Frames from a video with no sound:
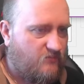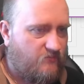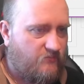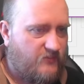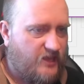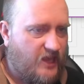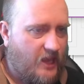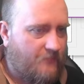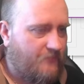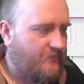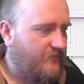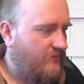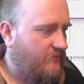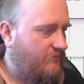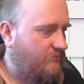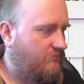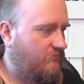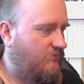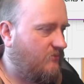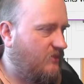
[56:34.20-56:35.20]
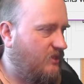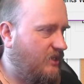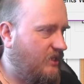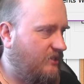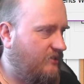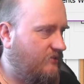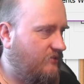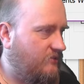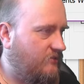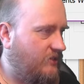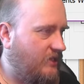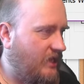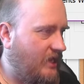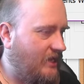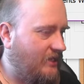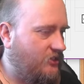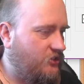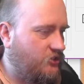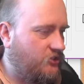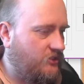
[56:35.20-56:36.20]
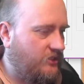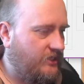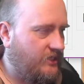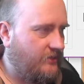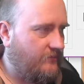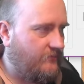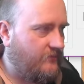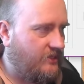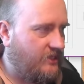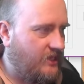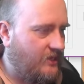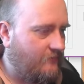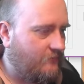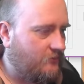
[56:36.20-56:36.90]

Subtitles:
Yeah, that actually gave